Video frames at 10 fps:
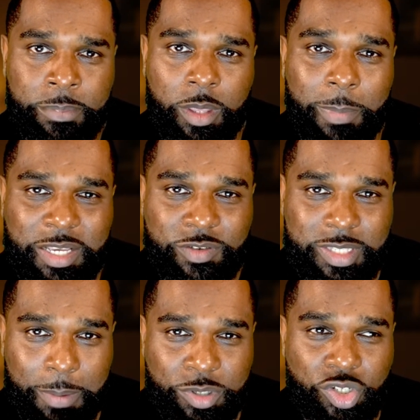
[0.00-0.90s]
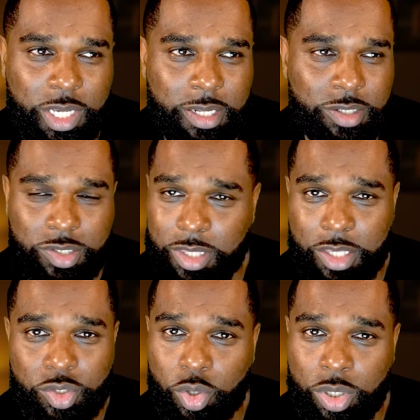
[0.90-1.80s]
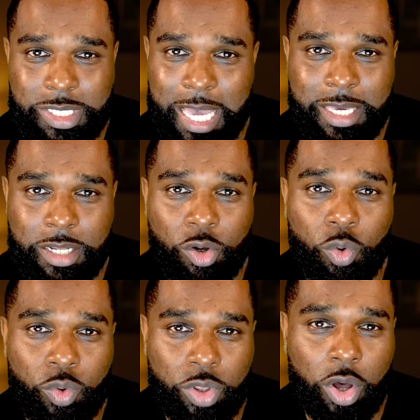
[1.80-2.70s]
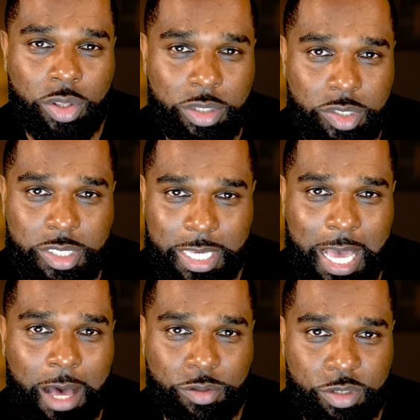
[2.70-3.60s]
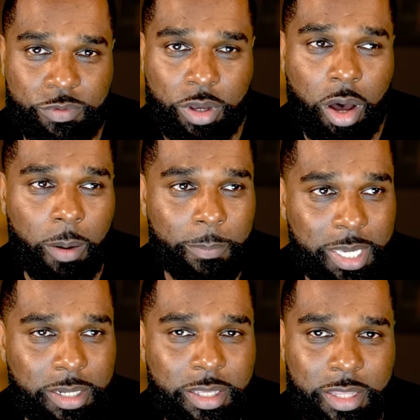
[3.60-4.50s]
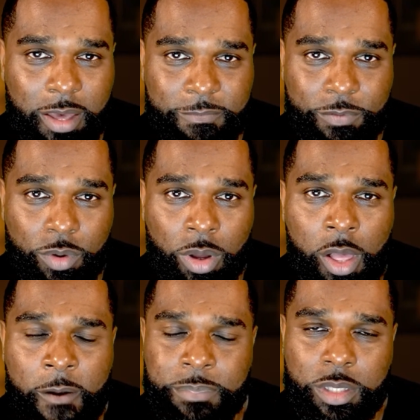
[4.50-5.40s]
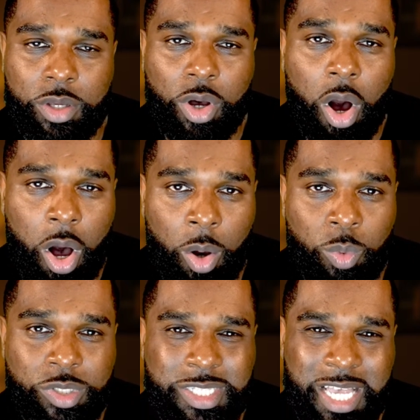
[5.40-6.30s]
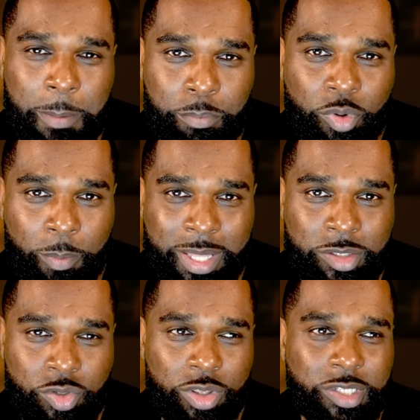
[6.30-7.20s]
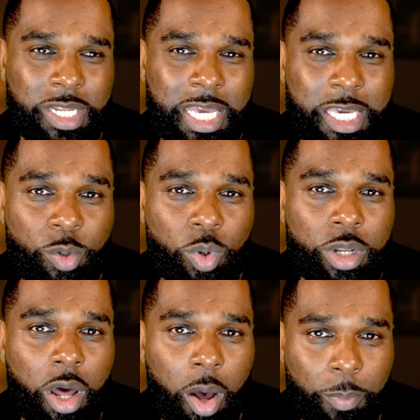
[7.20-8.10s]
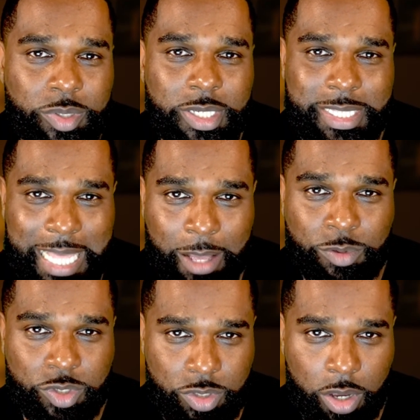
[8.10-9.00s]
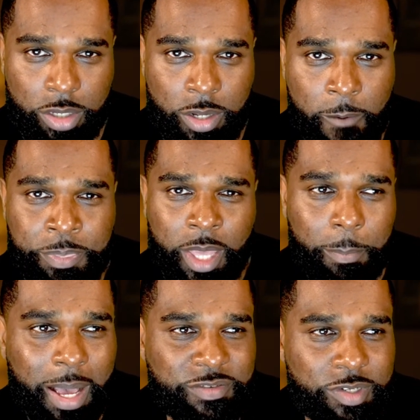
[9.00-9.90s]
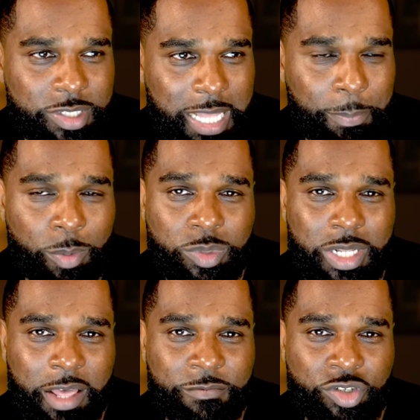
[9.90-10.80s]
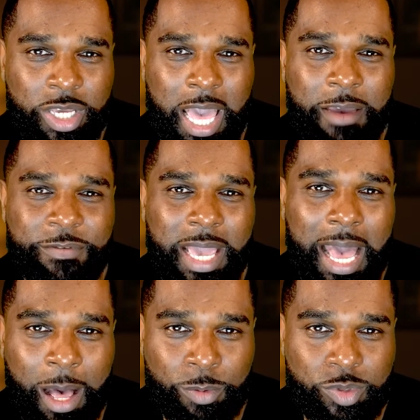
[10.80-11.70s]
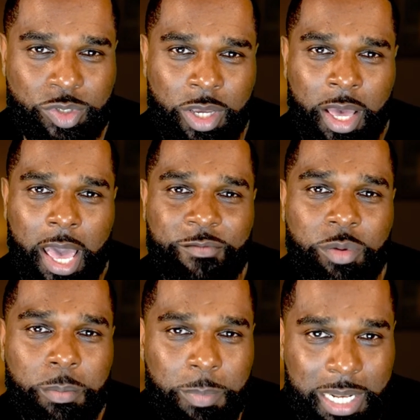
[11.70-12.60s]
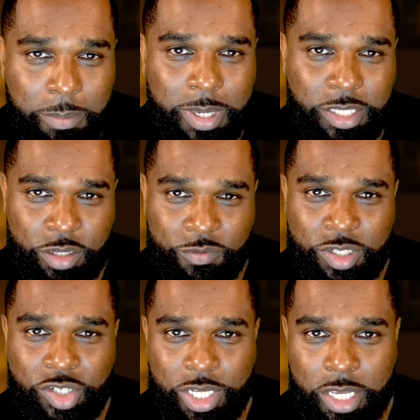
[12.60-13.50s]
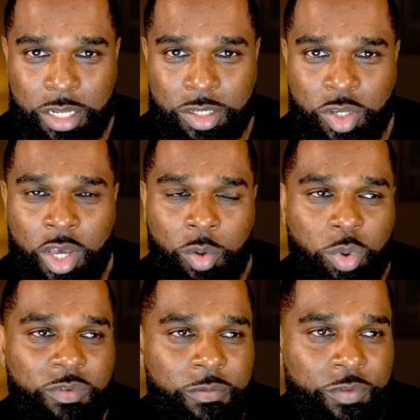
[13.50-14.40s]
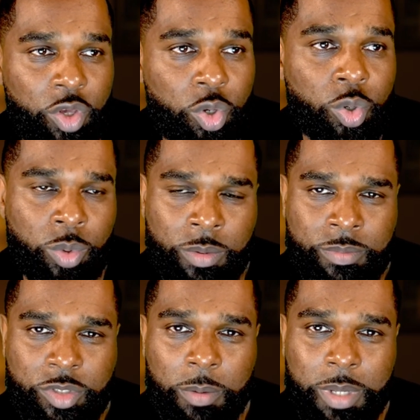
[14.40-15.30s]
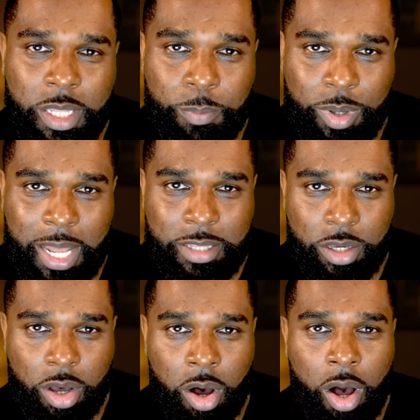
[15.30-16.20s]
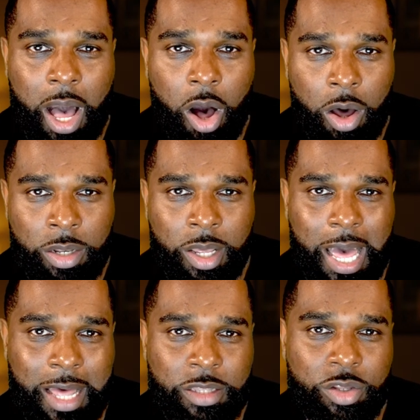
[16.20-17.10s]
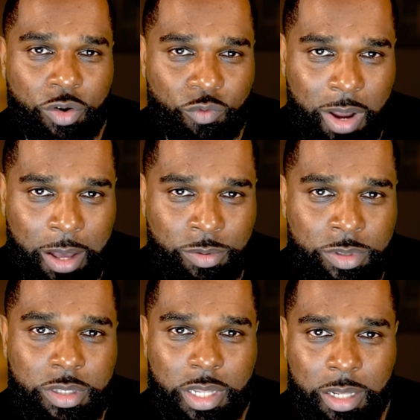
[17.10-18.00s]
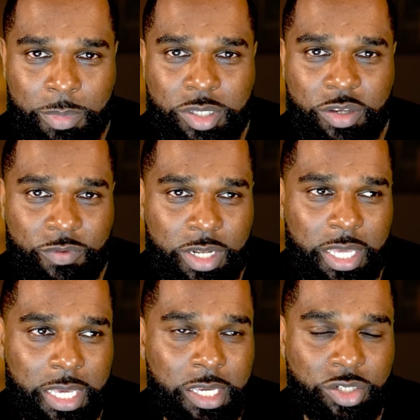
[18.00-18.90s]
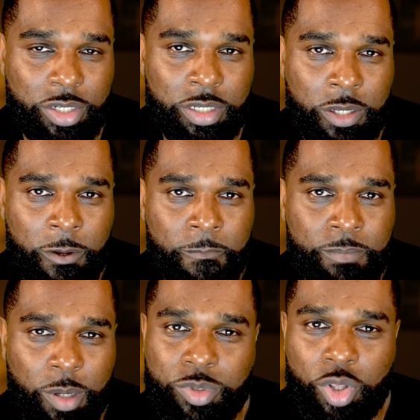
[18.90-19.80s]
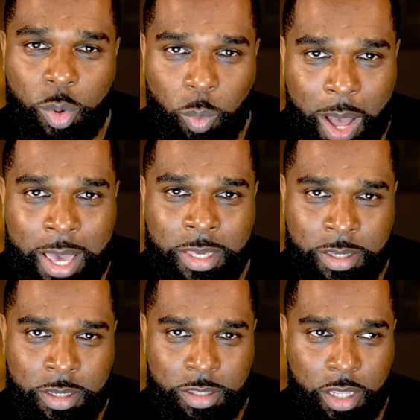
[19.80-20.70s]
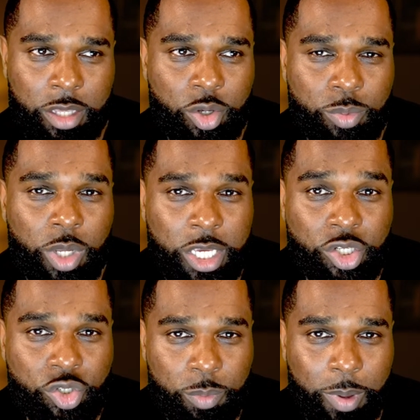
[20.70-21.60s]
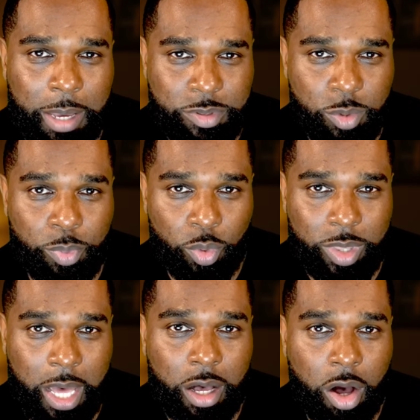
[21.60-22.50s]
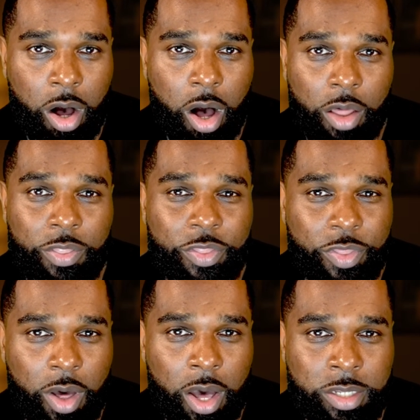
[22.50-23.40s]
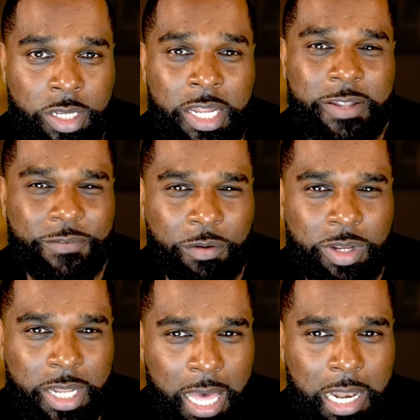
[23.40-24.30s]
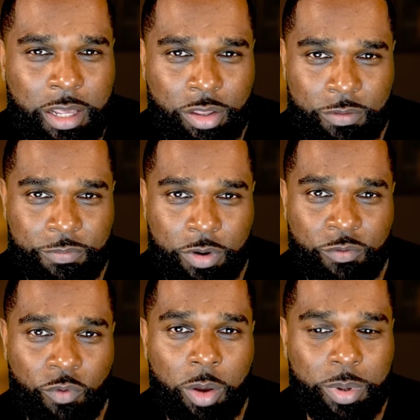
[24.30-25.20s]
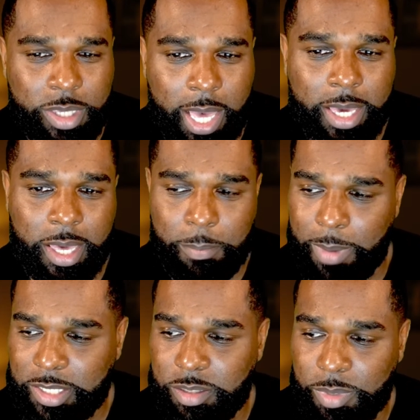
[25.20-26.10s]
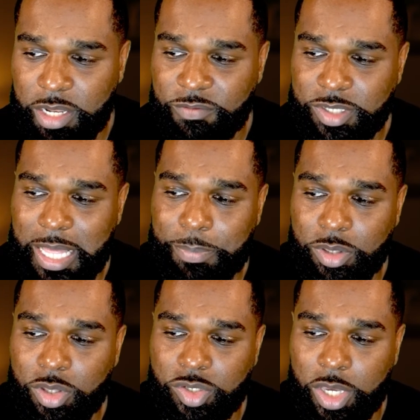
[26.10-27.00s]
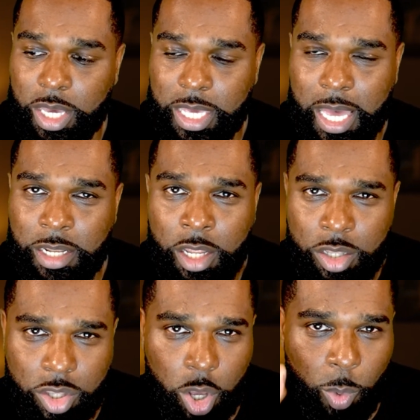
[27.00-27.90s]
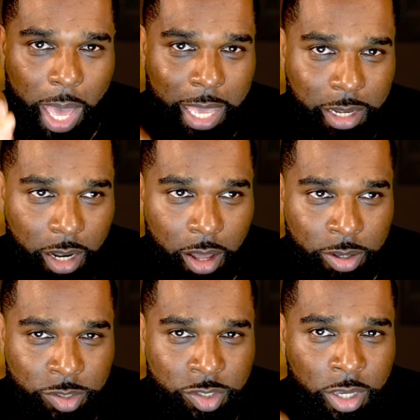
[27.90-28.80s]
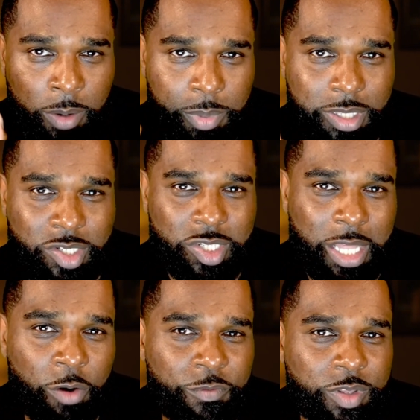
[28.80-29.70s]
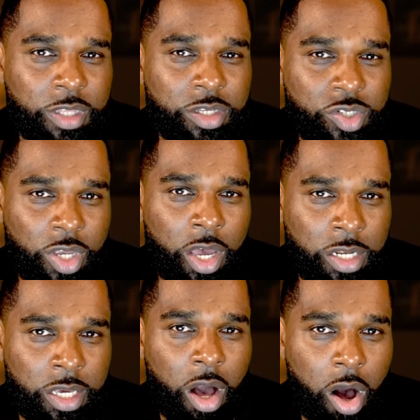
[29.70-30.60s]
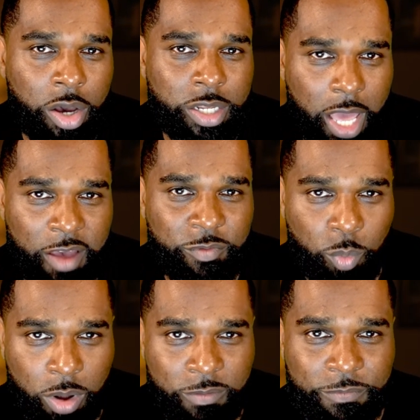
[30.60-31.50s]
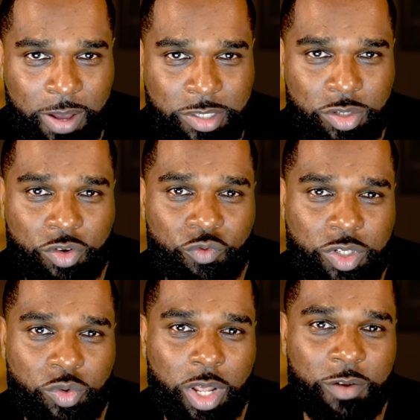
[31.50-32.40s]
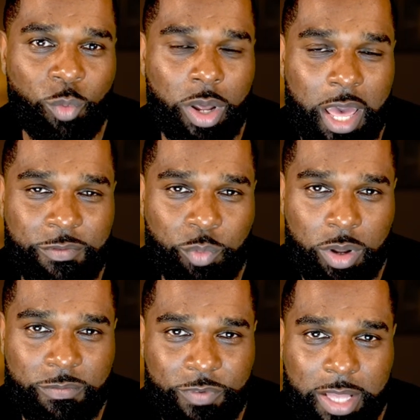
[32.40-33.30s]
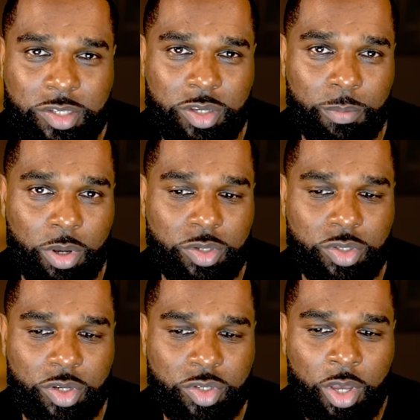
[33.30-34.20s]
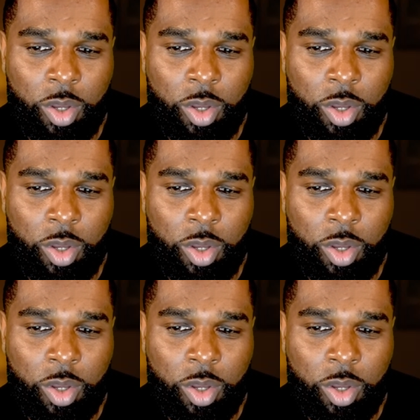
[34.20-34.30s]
That Max Verstappen's genius is that he taken all the understeer out of the car, meaning therefore that the car was temperamental. There's an equal and opposite downside, and Max Verstappen was leveraging every ounce, every millimetre of his genius with a view to manipulate the car on and around the limits of adhesion. There was no way that he should be able to put that car on third, very nearly on the front row. But yet again, Maximilian Verstappen does it again. No headlines, but the stealthy, the discerning-eyed F1 fans and grizzled F1 vets amongst us